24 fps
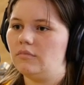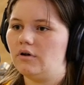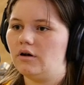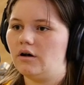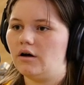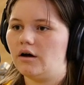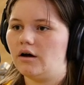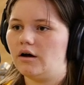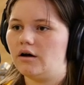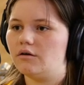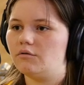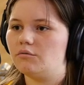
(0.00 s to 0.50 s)

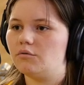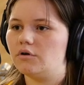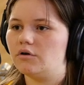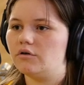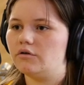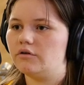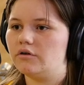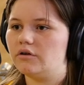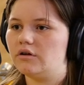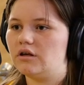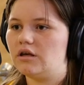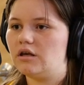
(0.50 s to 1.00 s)
I
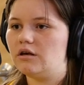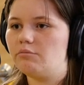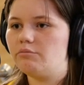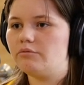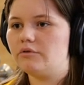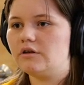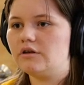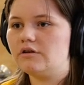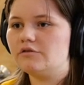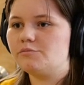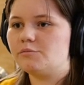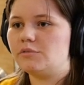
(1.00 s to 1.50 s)
will keep
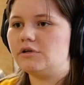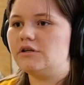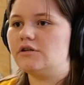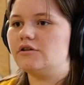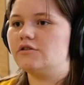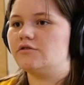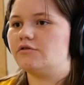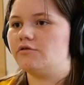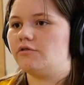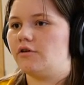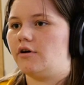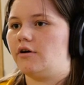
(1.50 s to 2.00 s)
these
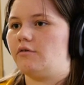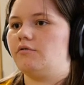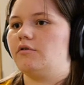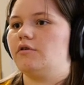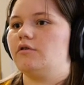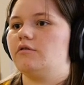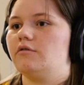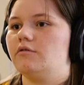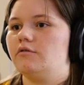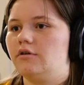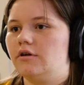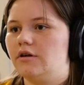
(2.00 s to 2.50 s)
peas
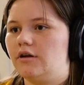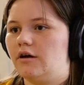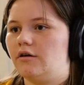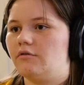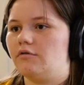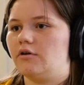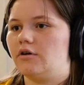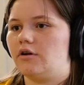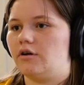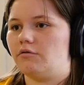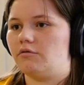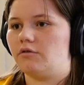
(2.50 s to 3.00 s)
forever and ever
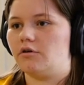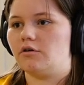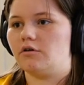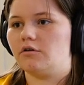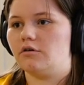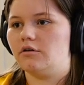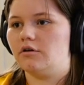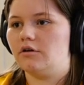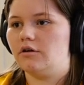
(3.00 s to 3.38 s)
and ever.